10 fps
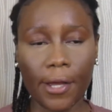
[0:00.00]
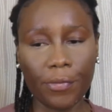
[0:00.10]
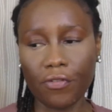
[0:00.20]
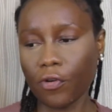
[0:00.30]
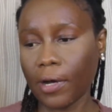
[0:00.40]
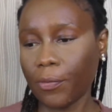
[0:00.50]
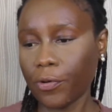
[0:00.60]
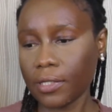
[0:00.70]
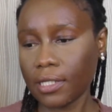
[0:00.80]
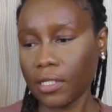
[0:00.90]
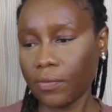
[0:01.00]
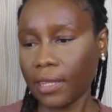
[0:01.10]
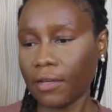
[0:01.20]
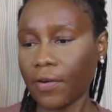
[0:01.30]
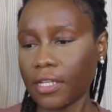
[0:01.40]
before I proceed
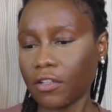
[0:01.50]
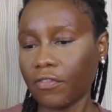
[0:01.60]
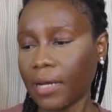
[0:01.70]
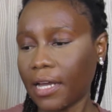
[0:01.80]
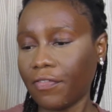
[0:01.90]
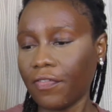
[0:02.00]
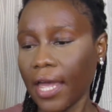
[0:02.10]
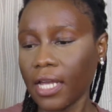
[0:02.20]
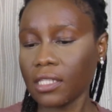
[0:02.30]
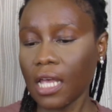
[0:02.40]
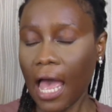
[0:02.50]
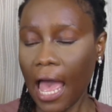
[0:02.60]
with the rest of my face.